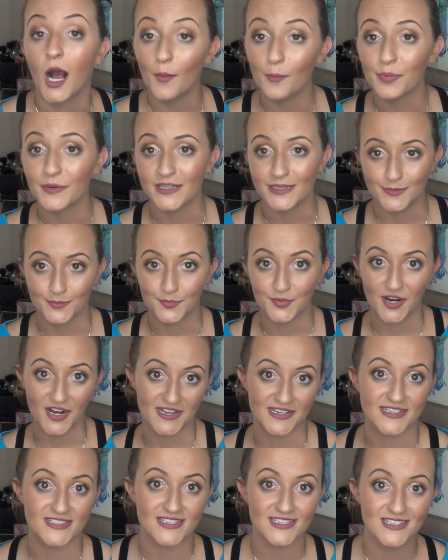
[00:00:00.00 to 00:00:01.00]
up in
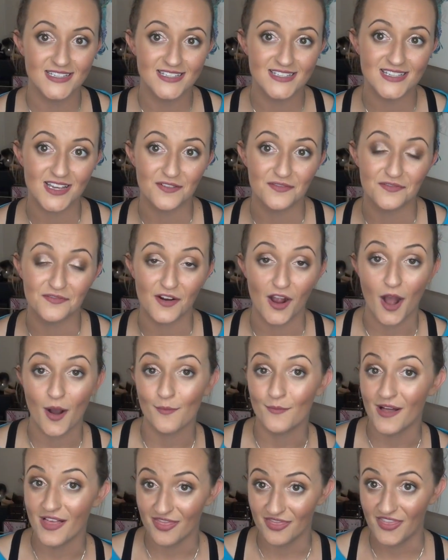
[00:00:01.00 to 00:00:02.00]
prices
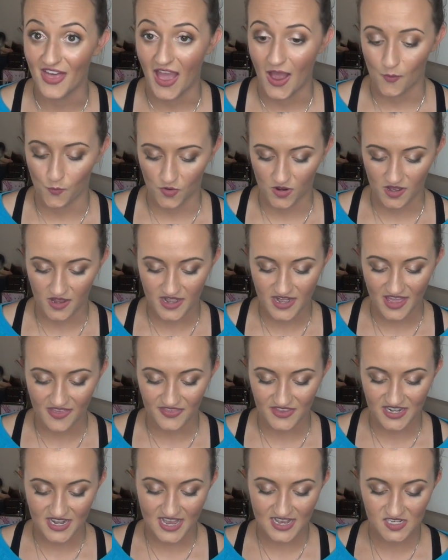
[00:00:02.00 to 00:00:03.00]
from that one.
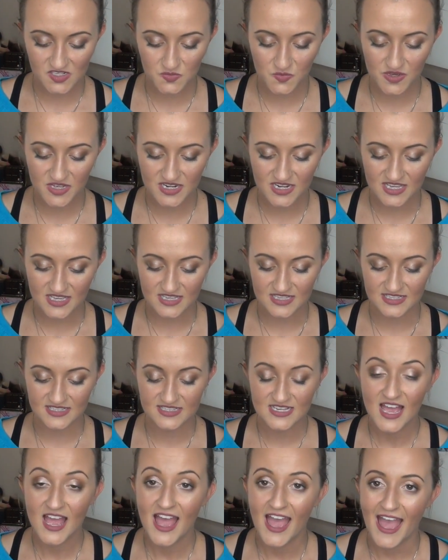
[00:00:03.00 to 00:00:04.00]
And the next one
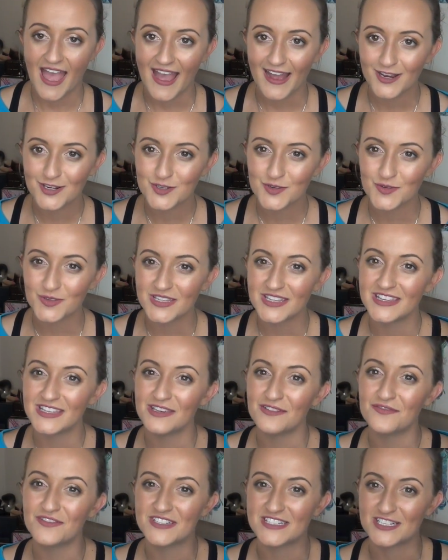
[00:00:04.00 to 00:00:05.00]
is actually
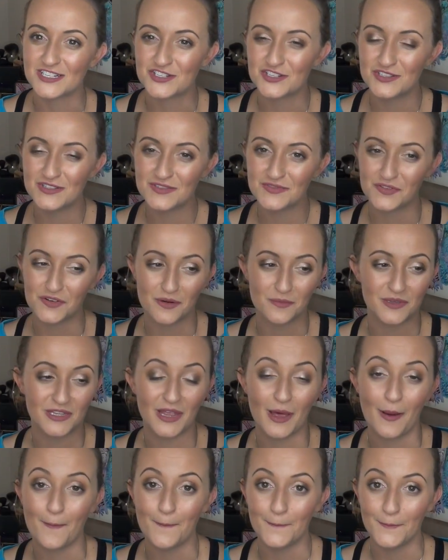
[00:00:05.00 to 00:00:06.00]
the Physicians
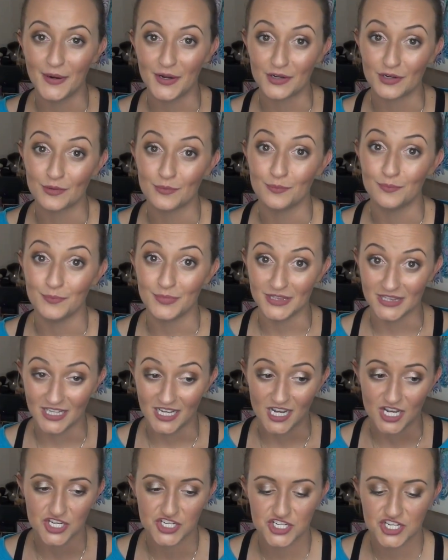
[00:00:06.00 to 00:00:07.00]
Formula Butter
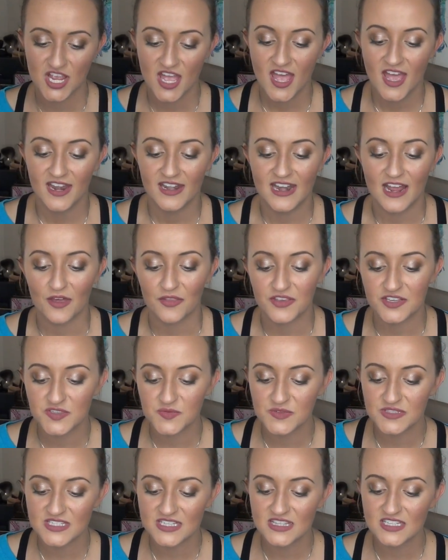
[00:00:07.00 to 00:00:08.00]
Blush. Now
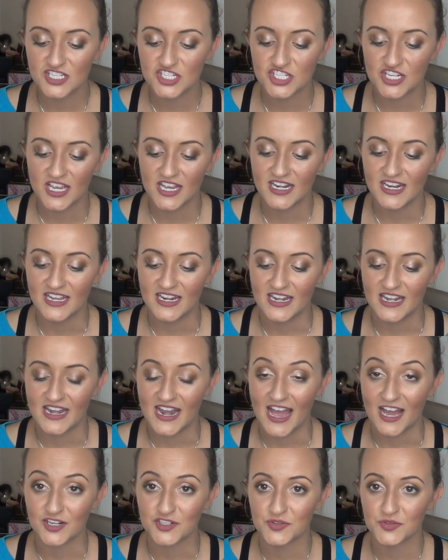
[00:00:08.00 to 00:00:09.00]
this one's in the shade
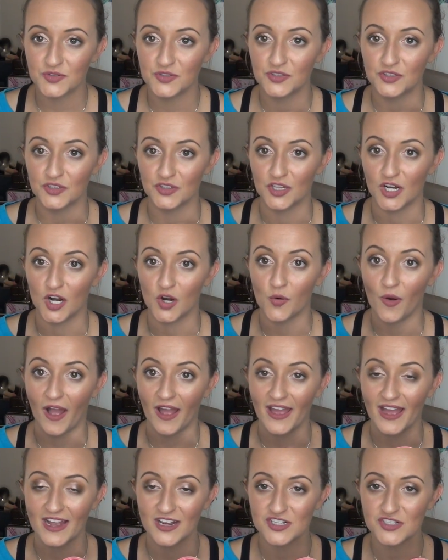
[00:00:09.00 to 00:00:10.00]
Natural Glow.
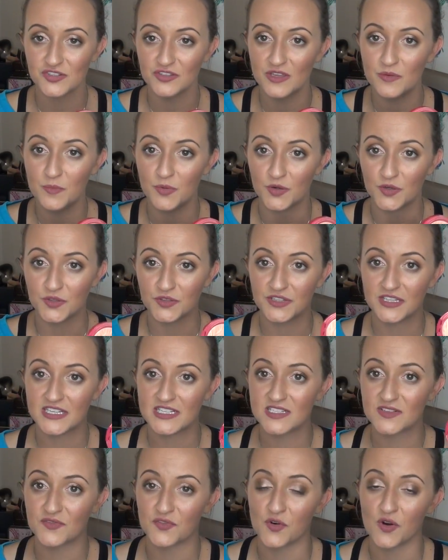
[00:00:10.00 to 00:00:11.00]
I actually pulled
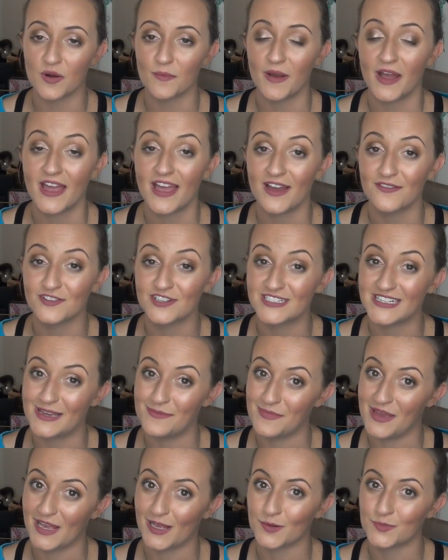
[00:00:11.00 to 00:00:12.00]
this for my
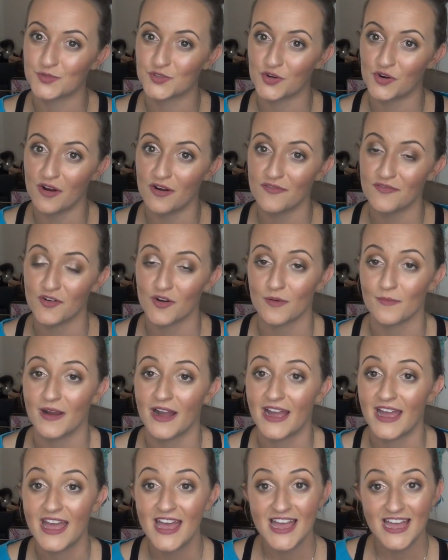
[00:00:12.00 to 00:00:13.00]
everyday makeup drawer for
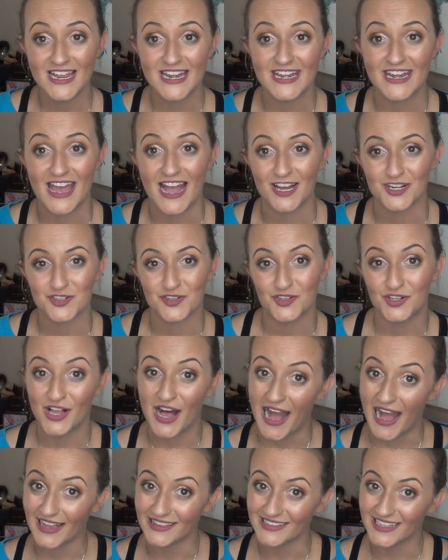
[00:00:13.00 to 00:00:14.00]
my natural
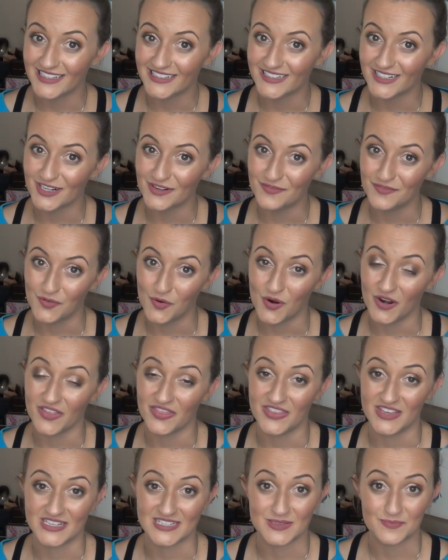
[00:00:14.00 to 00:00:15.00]
highlighter for
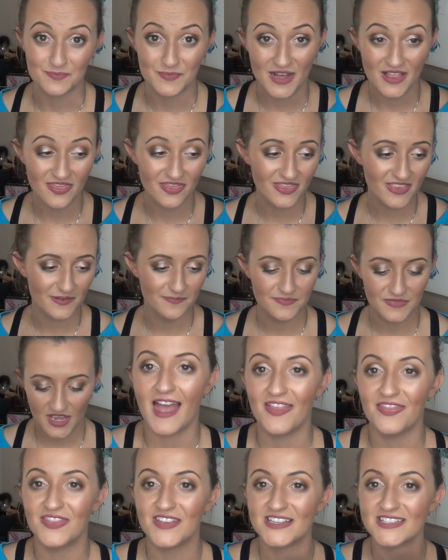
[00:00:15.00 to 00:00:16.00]
this month.
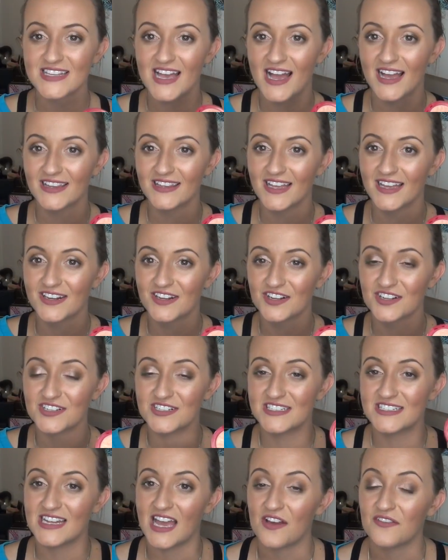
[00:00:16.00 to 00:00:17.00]
And this
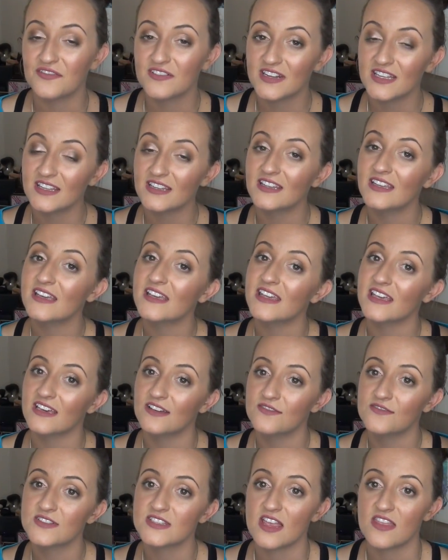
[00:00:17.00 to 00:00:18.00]
highlighter definitely
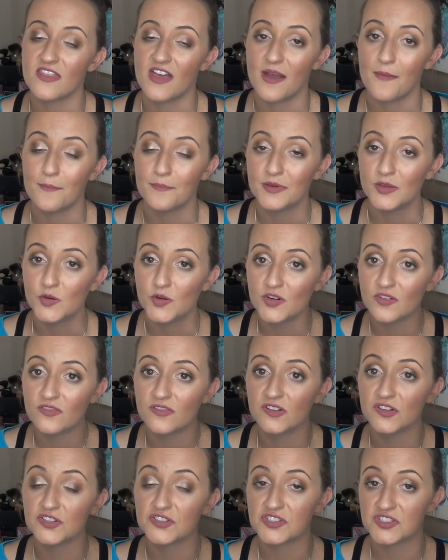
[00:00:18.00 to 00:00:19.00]
gives that
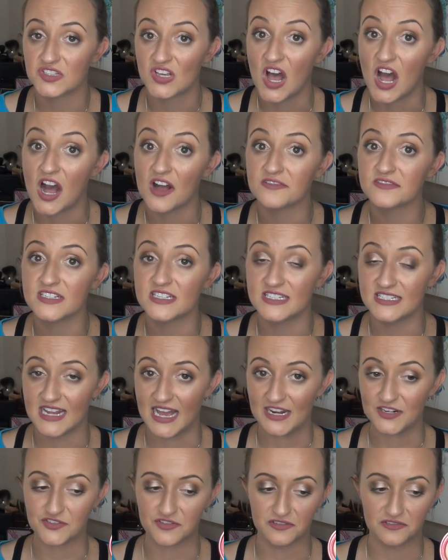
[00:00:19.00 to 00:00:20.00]
beautiful, soft,
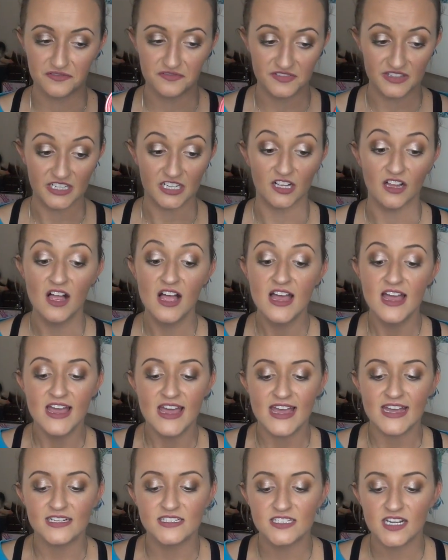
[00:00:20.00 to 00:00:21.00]
natural feel.
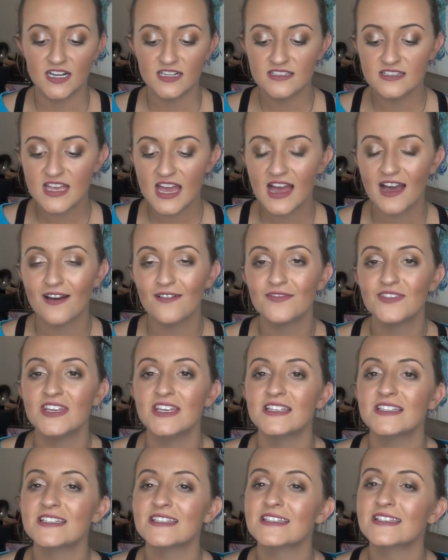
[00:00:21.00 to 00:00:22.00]
It does have
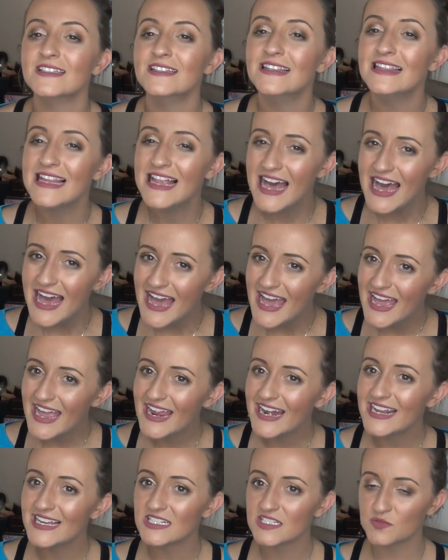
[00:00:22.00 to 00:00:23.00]
the
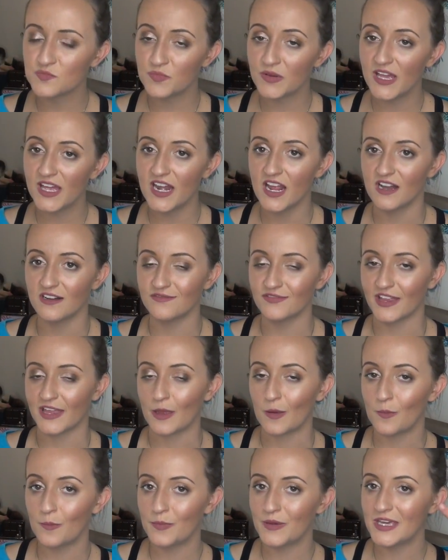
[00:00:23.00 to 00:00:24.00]
slightest bit of
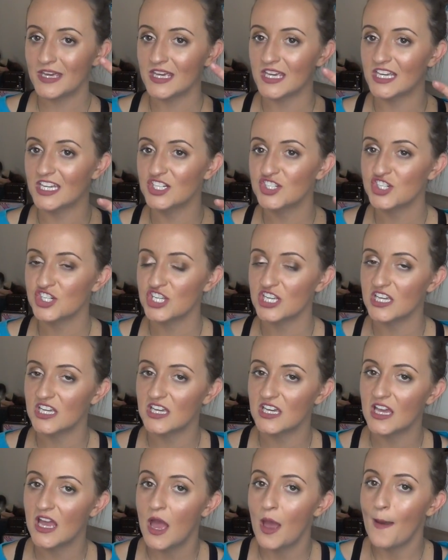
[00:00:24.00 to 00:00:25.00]
like
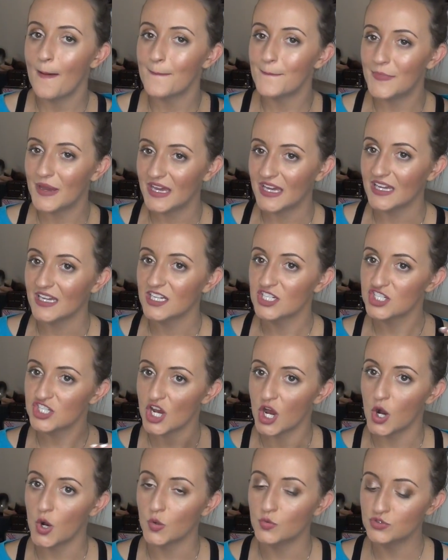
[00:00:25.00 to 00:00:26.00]
peachy pink
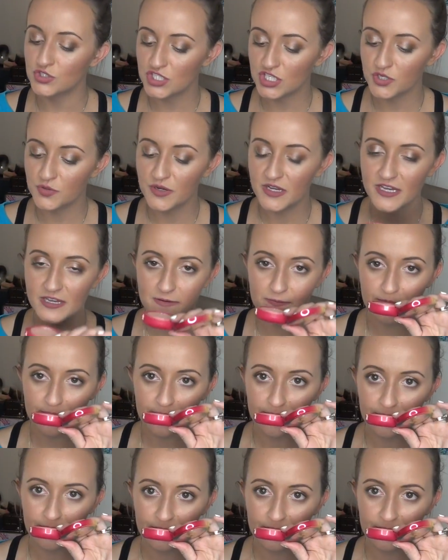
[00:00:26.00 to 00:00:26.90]
tone to it,